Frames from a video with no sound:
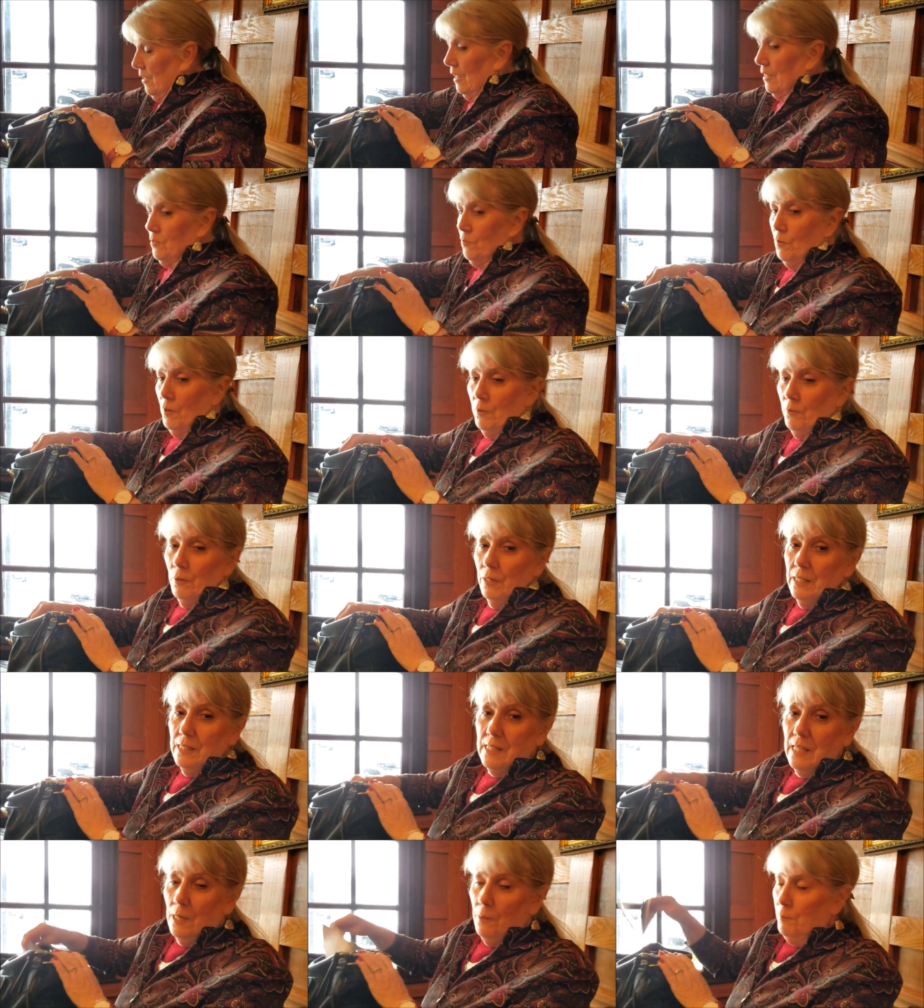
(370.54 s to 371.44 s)
That's why I write it
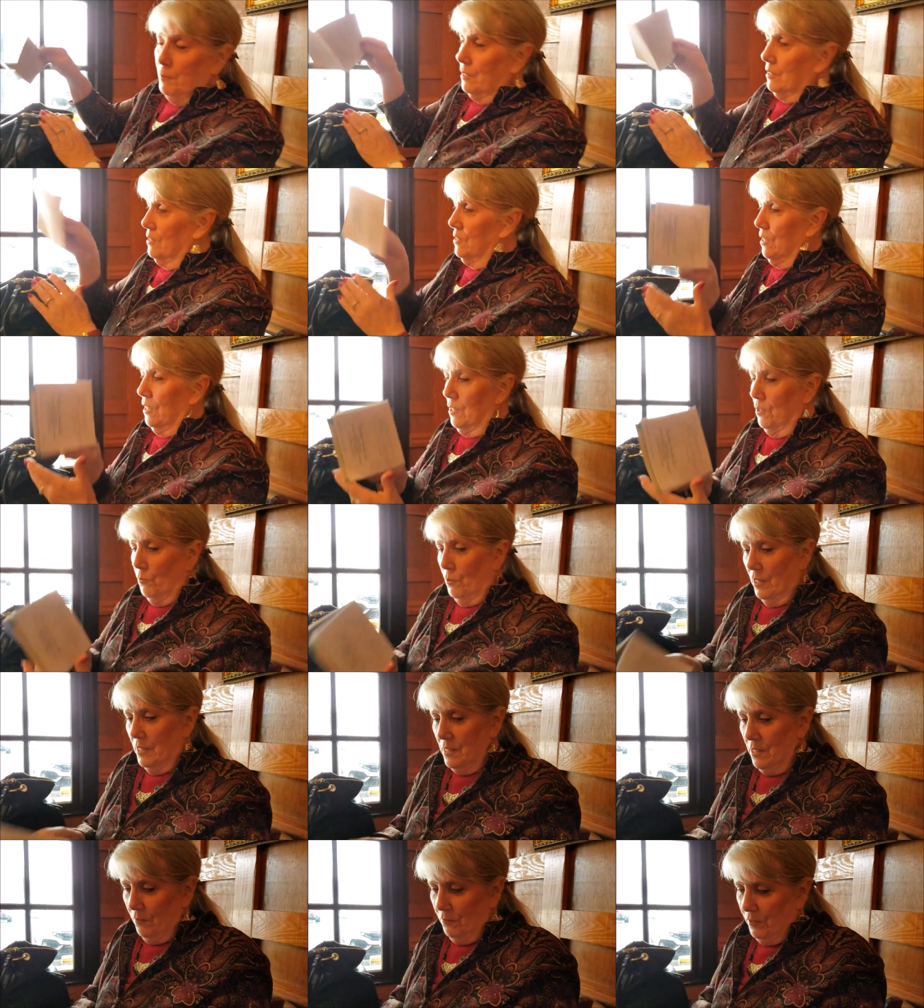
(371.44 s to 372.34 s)
down. How we need to
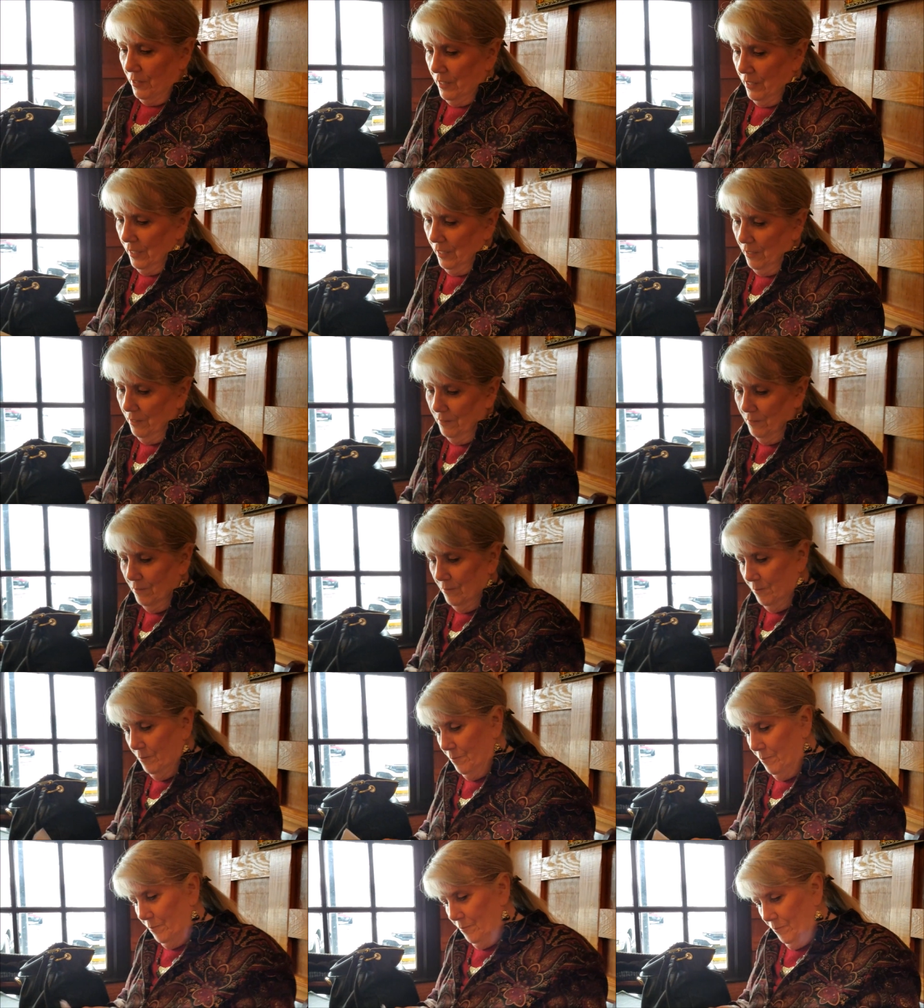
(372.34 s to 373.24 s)
be in, in the
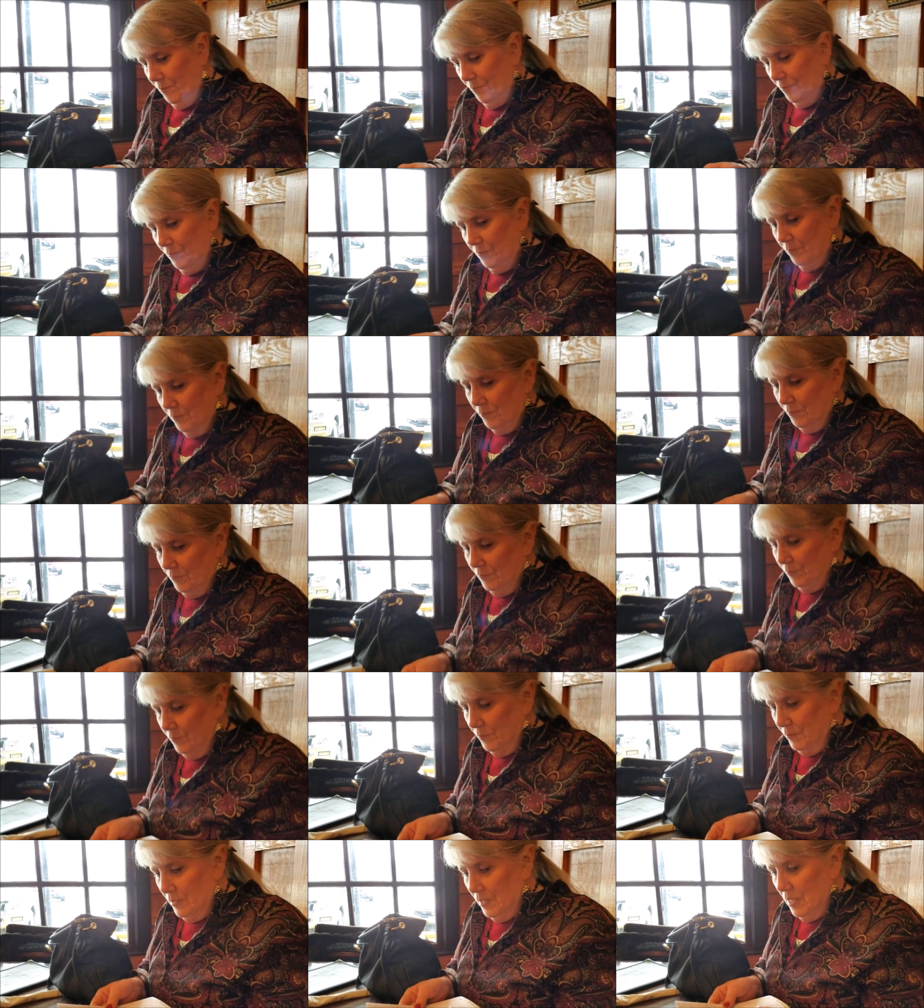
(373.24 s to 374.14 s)
world but not of
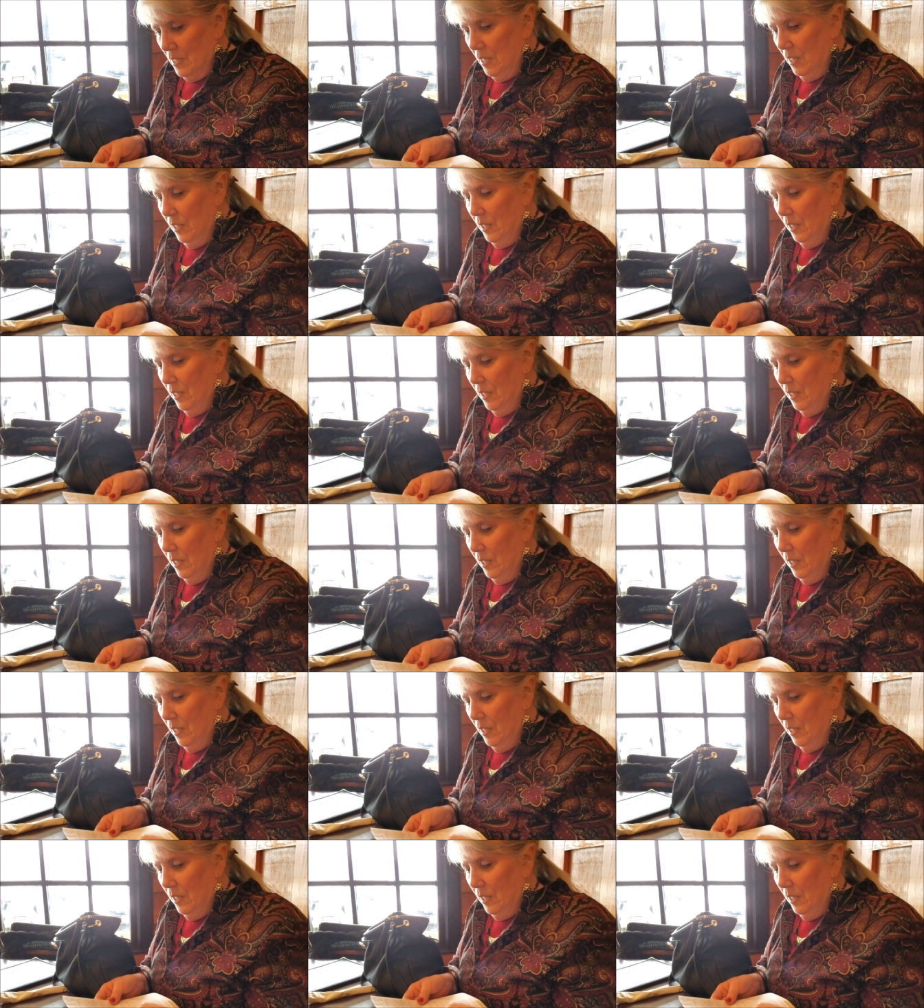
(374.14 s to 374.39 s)
it.